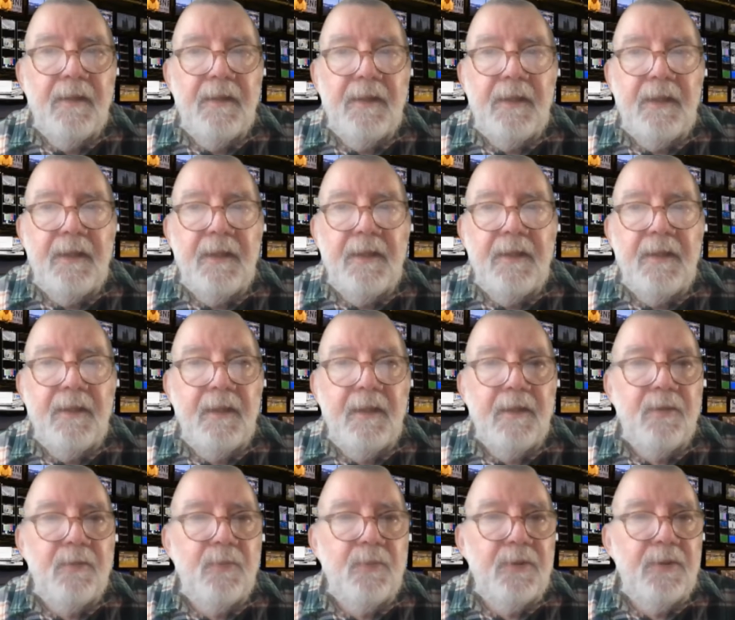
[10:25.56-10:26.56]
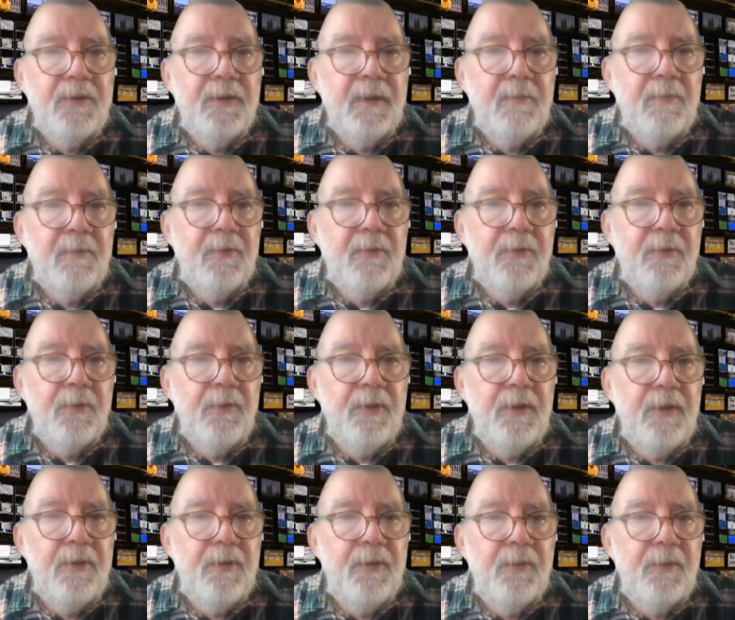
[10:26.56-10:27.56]
The index was up
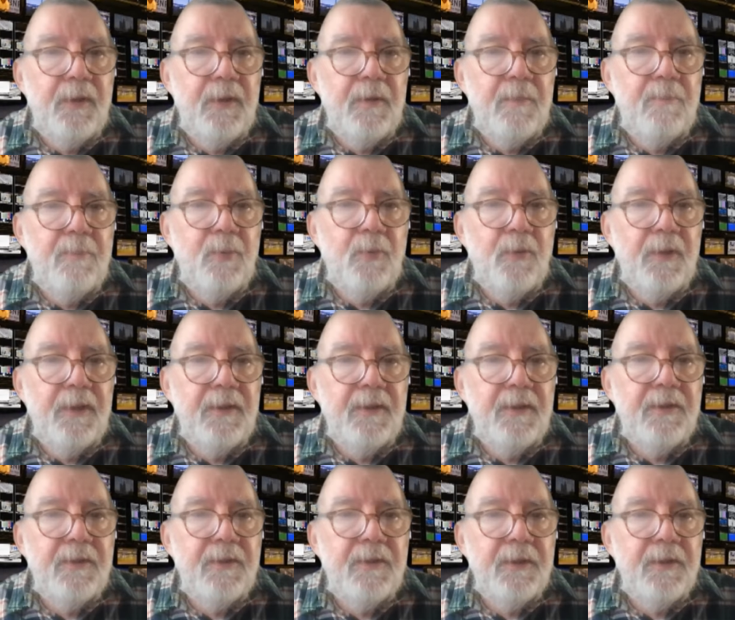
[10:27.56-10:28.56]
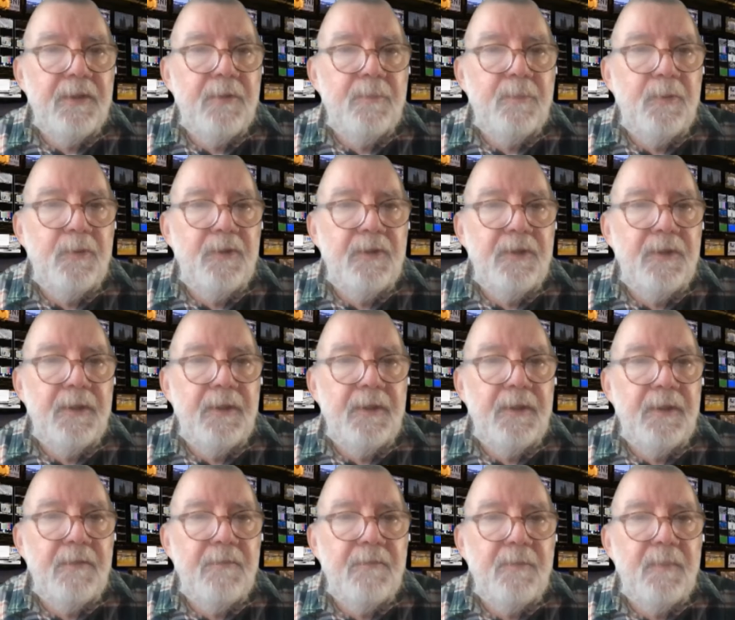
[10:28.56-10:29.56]
33.6%